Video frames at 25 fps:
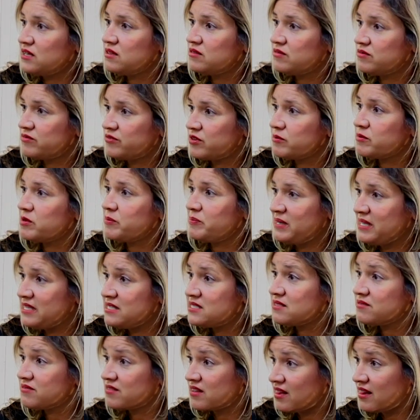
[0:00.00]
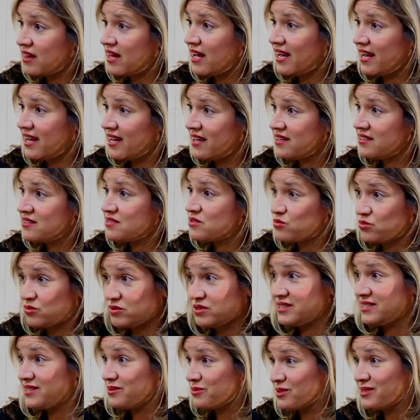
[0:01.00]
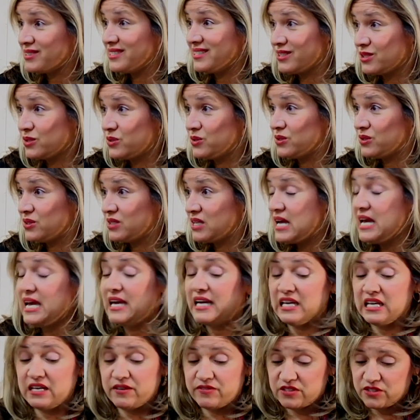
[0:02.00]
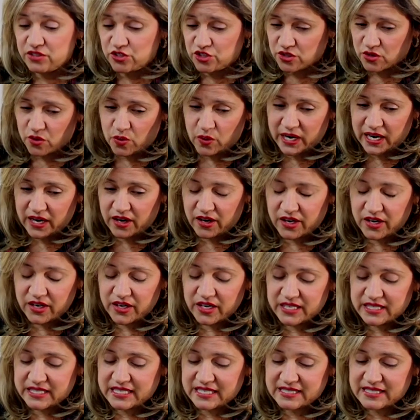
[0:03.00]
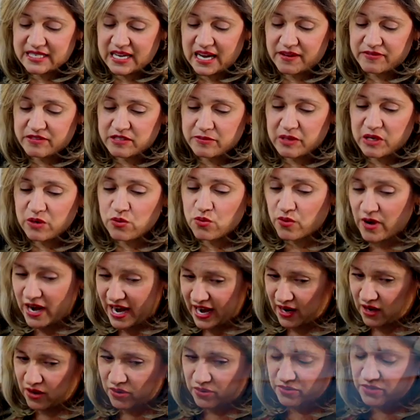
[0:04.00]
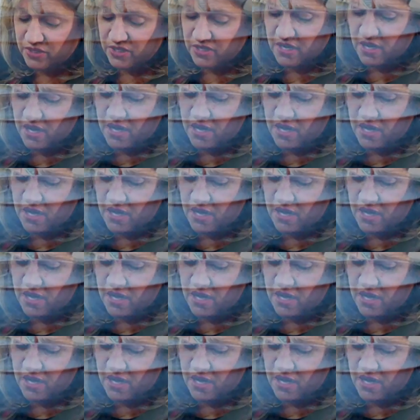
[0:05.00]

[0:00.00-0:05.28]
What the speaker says: from a piece of clay. It's really, really cool. Even square, it doesn't have to be round,